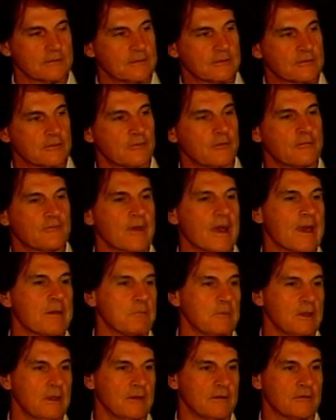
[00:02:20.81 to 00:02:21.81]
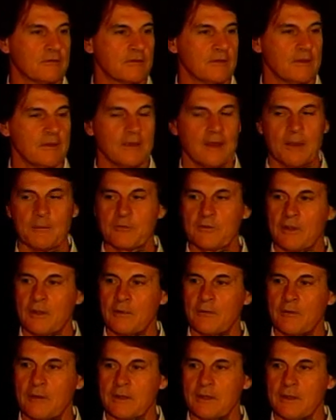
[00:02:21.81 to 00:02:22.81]
So for 5 minutes, I'm telling
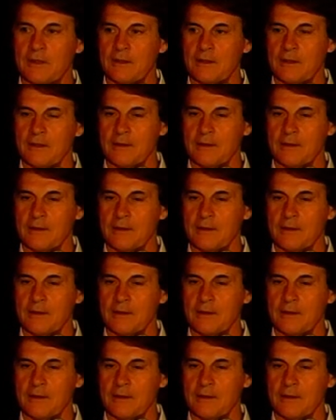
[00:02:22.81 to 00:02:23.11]
Rickey